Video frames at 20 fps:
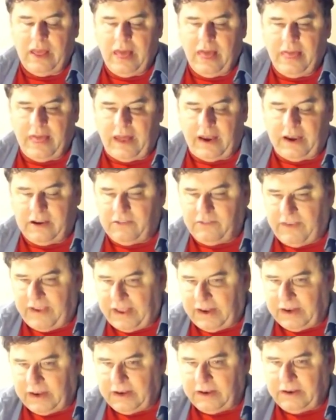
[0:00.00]
that
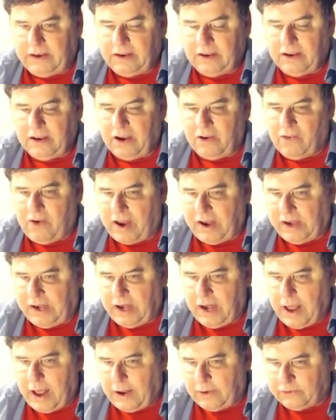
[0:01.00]
invaded
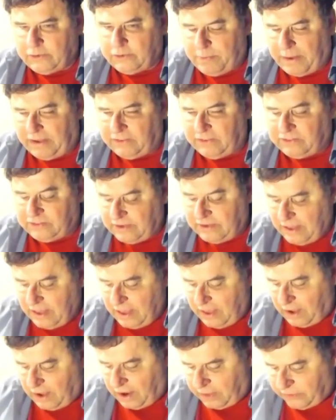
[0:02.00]
Iranian airspace,
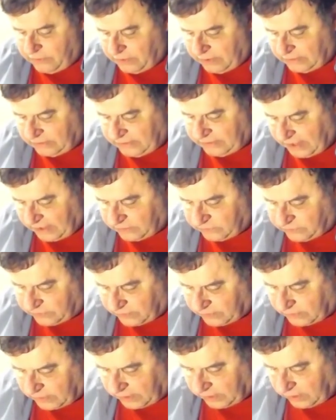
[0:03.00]
either
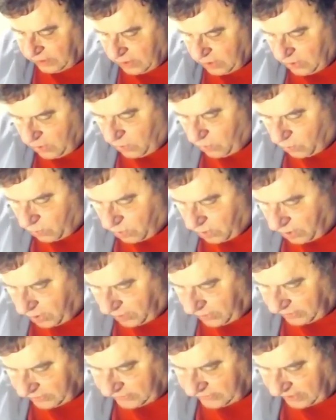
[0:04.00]
intentionally or
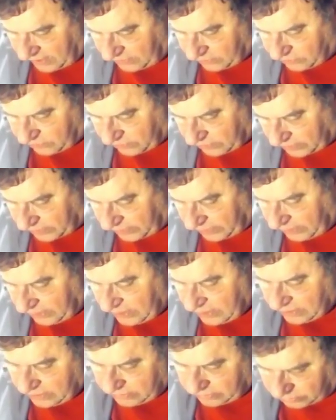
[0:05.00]
unintentionally,
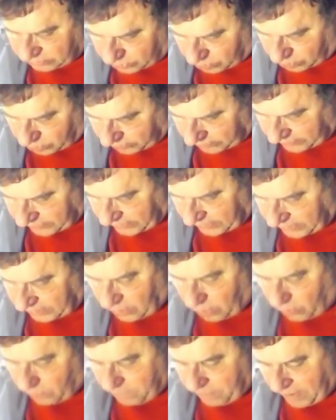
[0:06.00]
during the
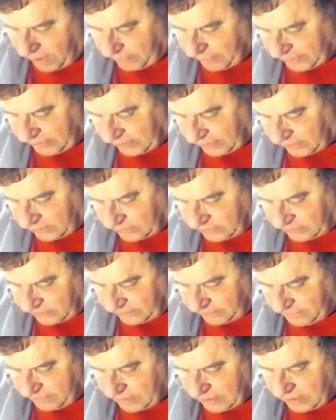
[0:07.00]
Obama
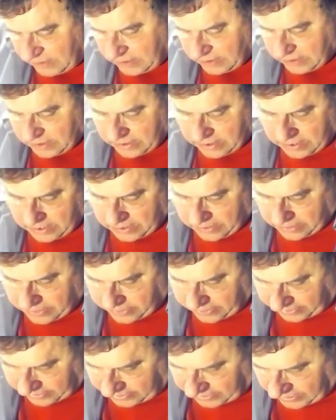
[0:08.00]
years.
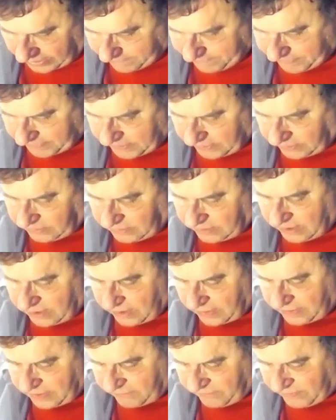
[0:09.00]
They copied it,
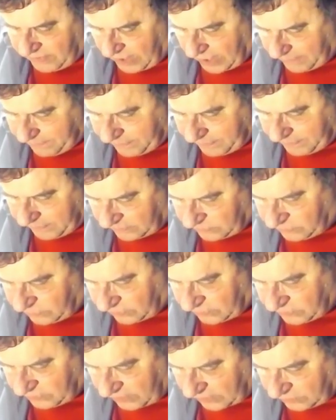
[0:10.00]
and they've copied it
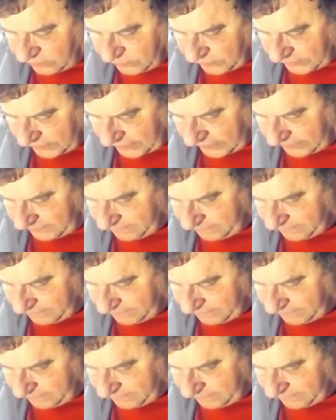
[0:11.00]
successfully.